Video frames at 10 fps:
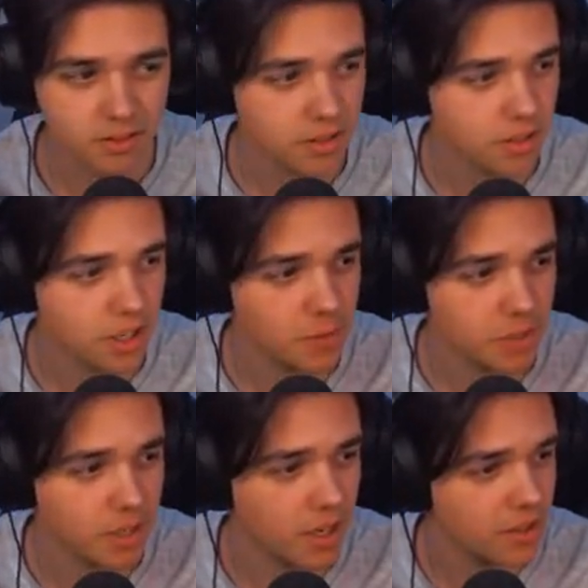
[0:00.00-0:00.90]
That'd not even
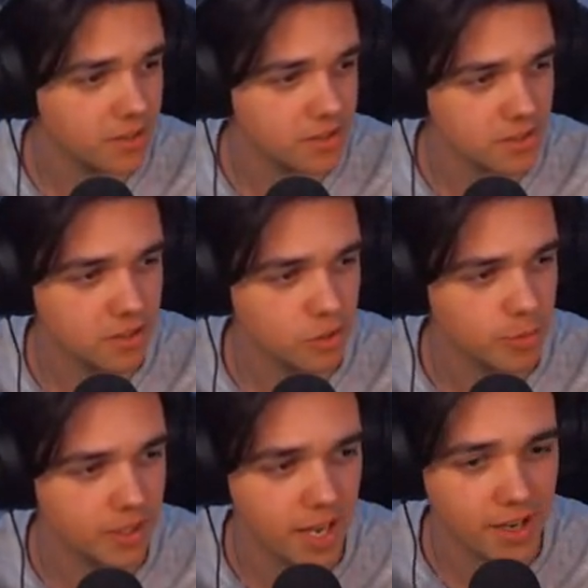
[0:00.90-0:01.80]
be nice. Should
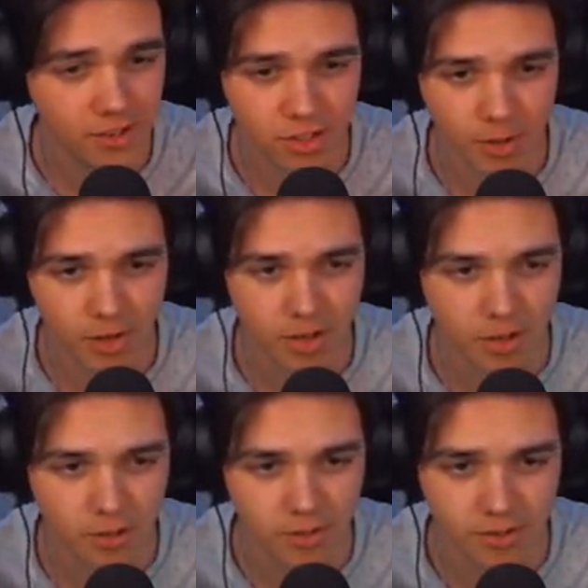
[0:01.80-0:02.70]
be an ASMR
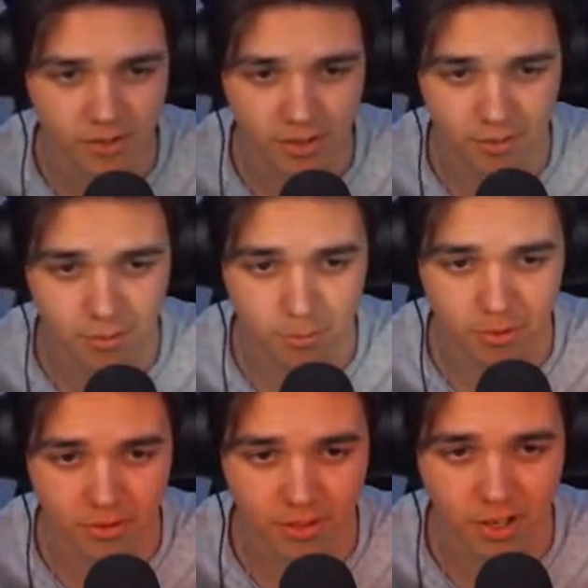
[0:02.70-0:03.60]
host. I don't know
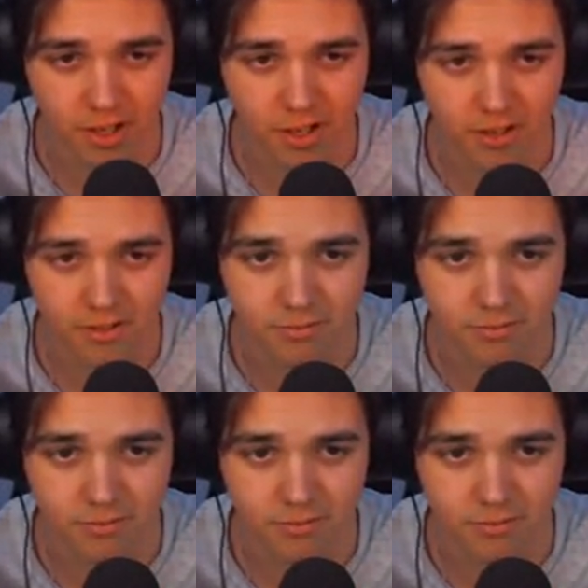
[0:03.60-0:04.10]
about that.